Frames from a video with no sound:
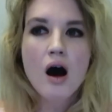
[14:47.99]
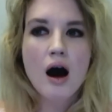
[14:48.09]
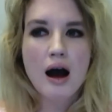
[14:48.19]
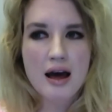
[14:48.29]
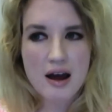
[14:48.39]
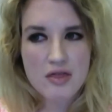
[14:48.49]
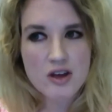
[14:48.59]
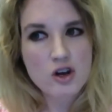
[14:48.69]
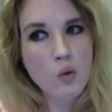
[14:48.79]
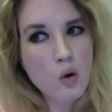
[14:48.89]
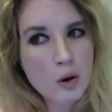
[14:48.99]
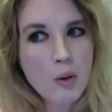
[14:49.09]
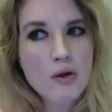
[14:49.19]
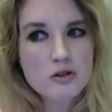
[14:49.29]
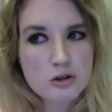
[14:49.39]
Uh, and I think you know Warner
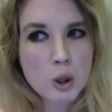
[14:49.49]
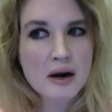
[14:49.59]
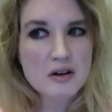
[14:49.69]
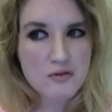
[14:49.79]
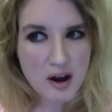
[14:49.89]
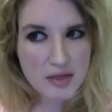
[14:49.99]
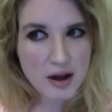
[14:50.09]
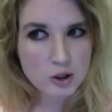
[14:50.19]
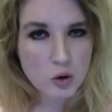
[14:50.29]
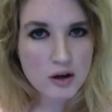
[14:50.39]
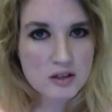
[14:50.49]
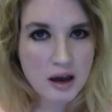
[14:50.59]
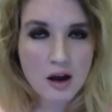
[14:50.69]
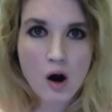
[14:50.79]
Brothers has tried to defend that choice, saying,